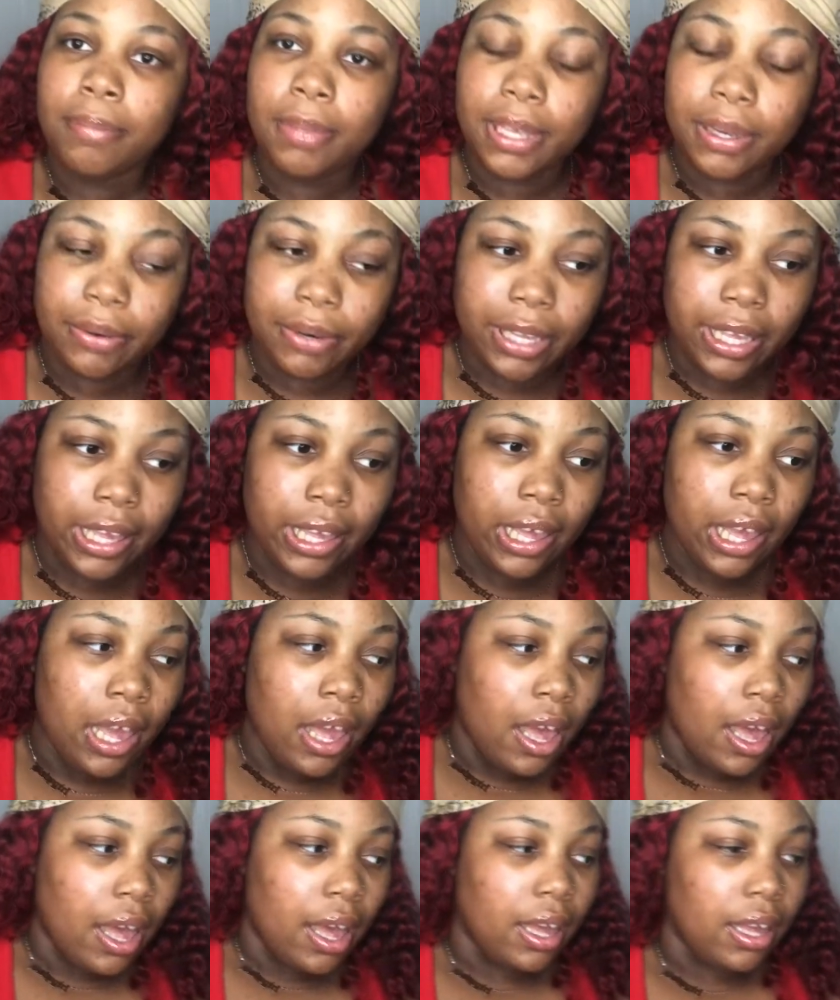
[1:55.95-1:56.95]
period.
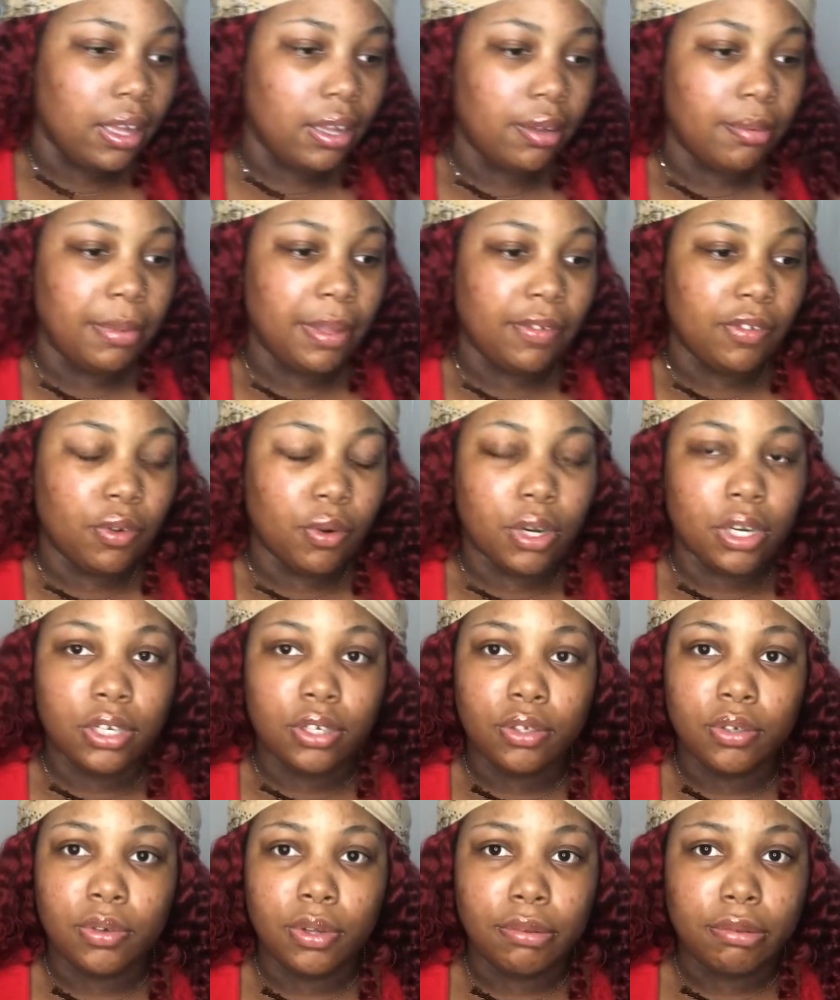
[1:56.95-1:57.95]
Um, if you are
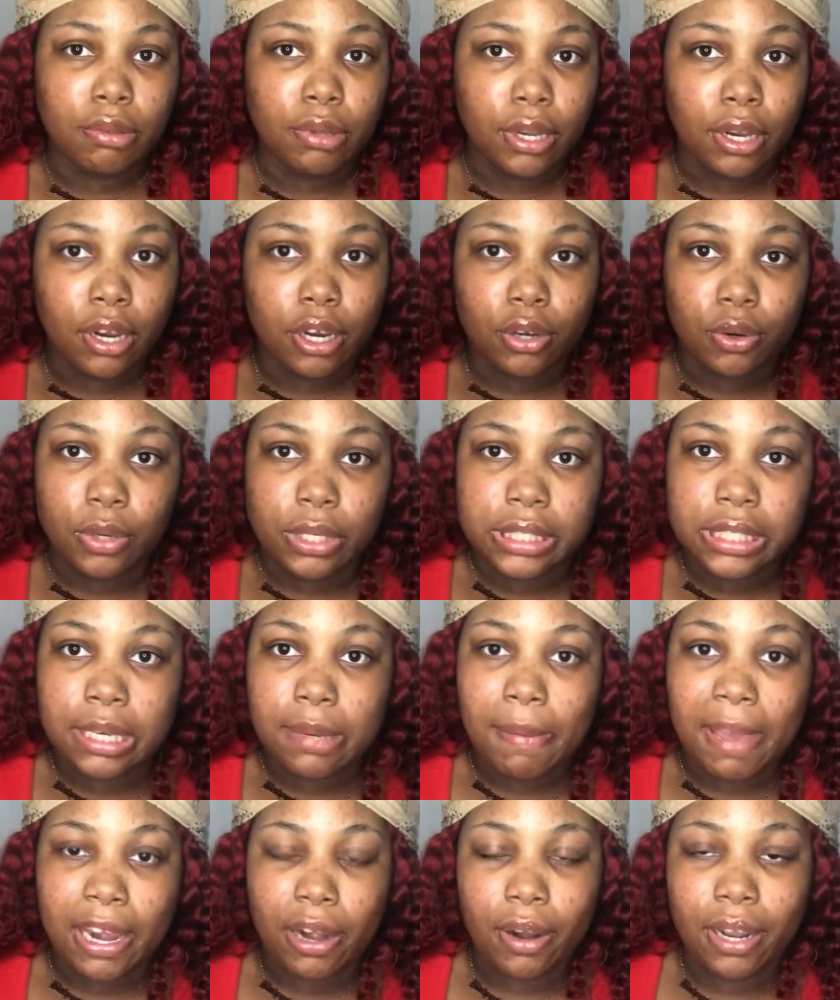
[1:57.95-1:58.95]
new, if you hear a noise in the
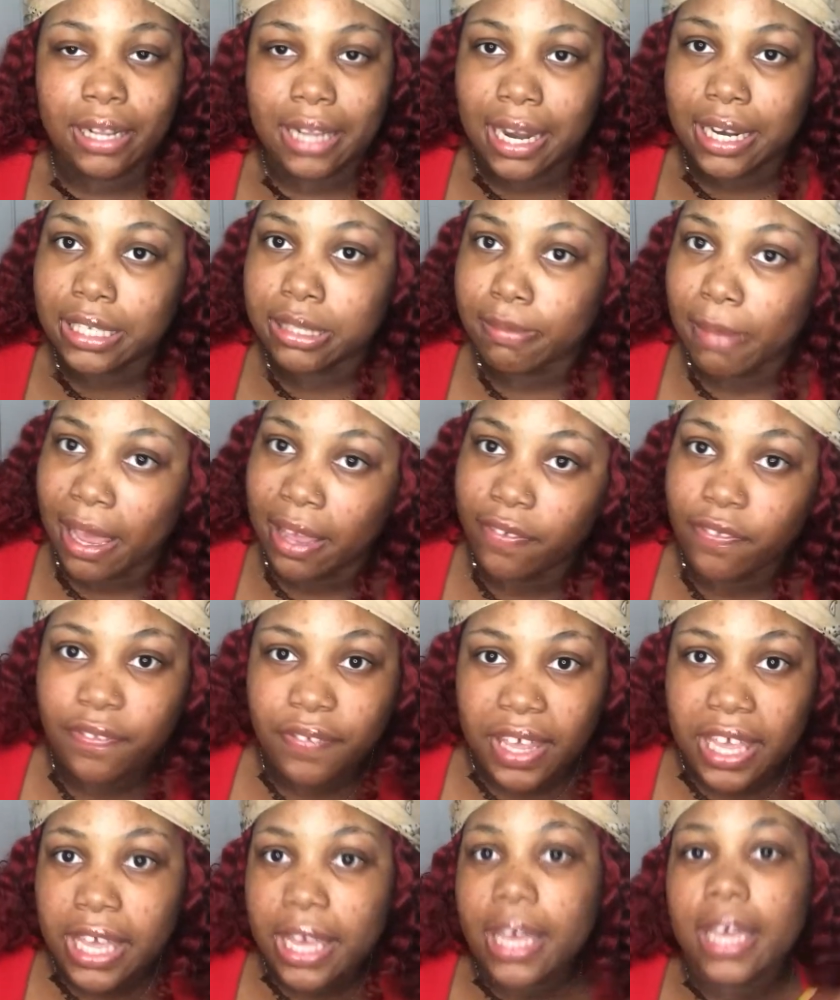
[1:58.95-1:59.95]
background, that is my
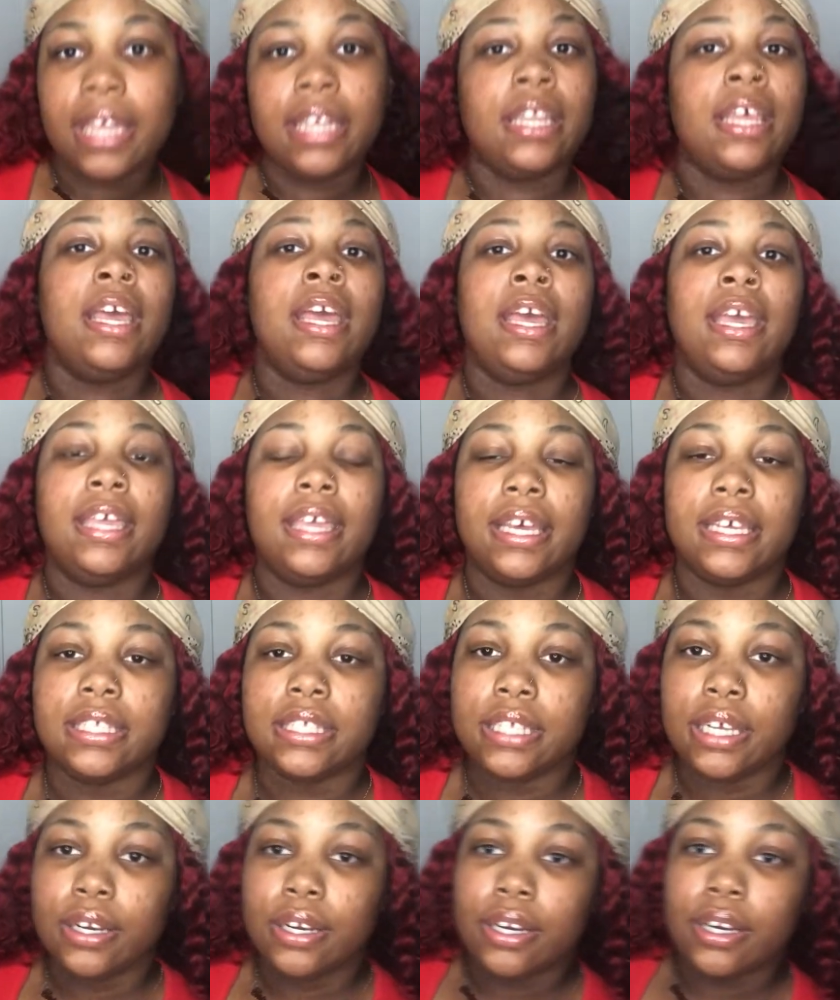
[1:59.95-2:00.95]
fan. Yes,
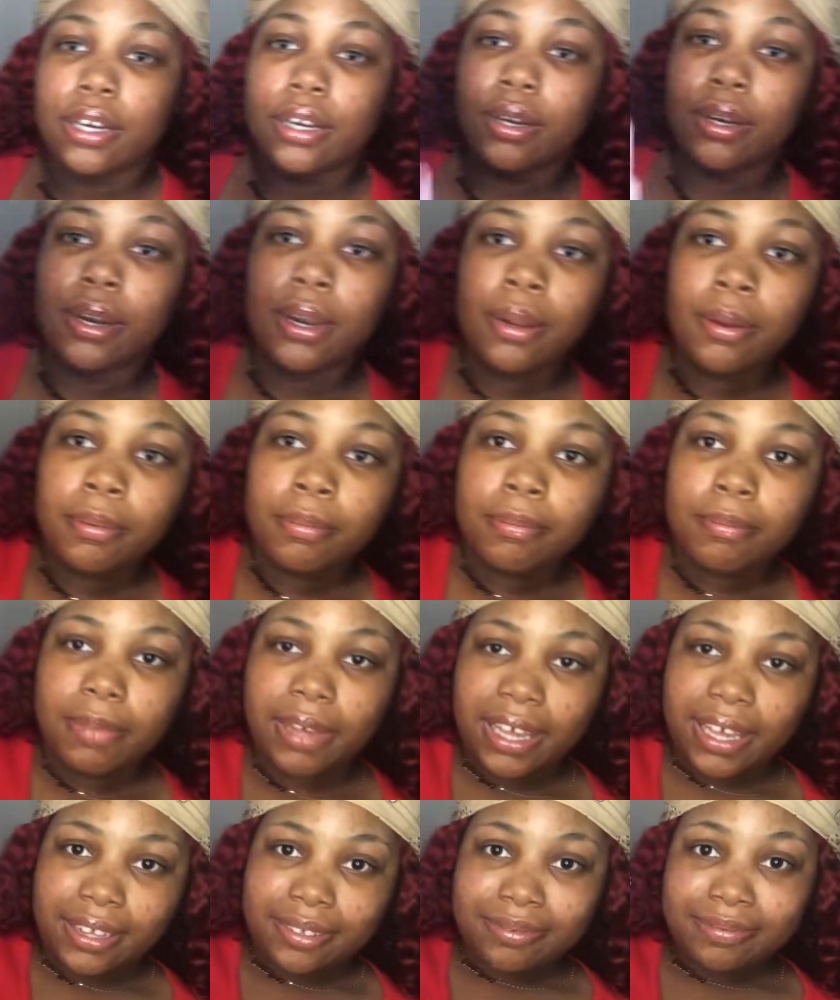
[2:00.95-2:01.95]
sir.
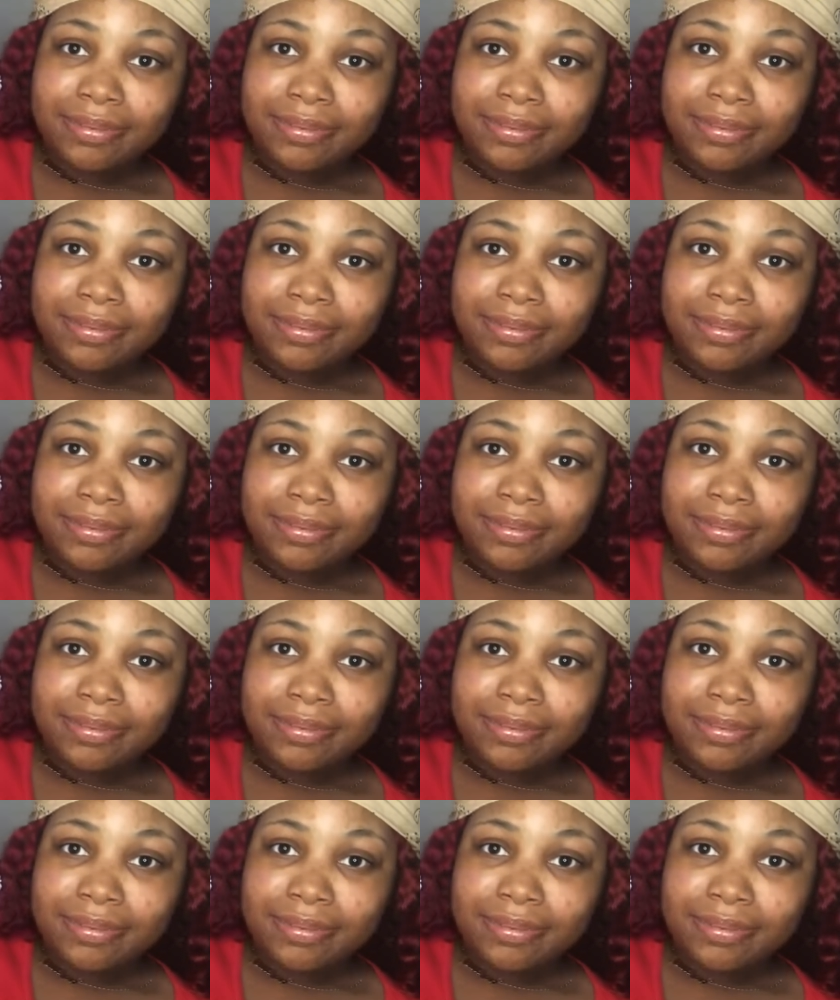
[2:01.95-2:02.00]
But